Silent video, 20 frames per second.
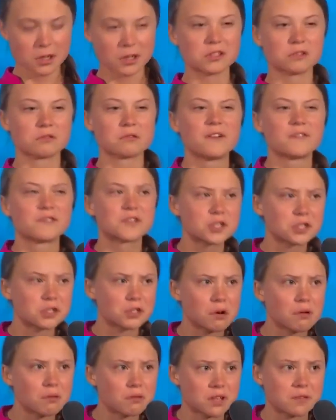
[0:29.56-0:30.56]
You have
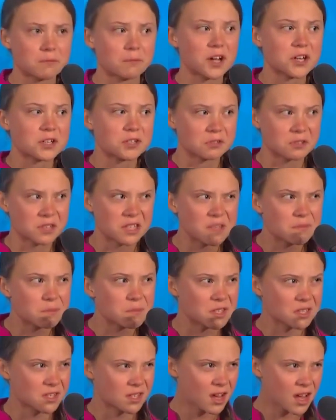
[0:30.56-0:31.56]
stolen my
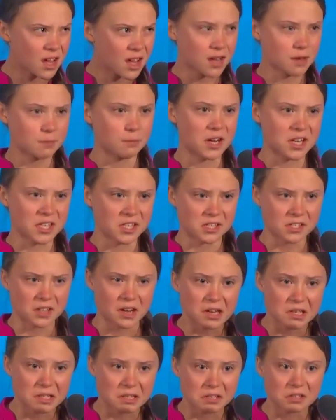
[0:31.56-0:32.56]
dreams and my
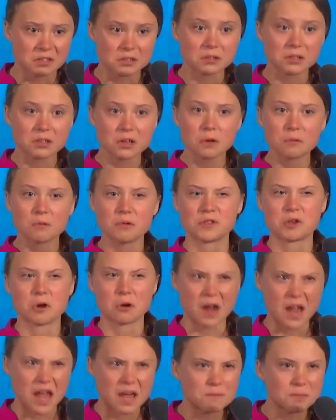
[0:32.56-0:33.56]
childhood with
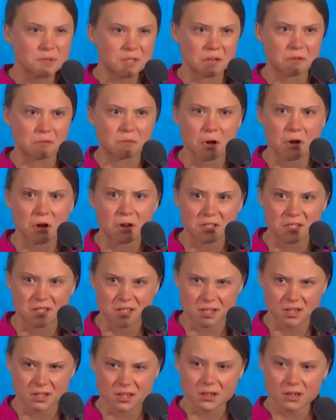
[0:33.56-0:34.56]
your empty
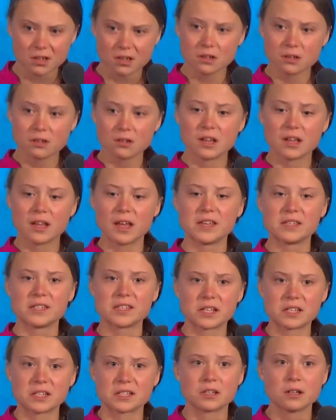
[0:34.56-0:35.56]
words, and
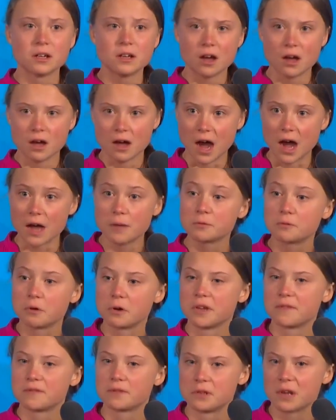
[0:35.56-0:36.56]
yet I'm
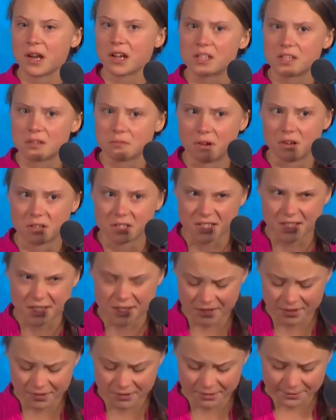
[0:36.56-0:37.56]
one of the lucky
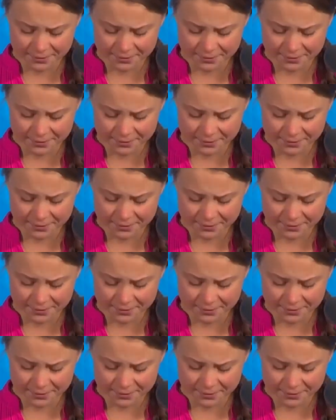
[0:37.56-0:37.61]
ones.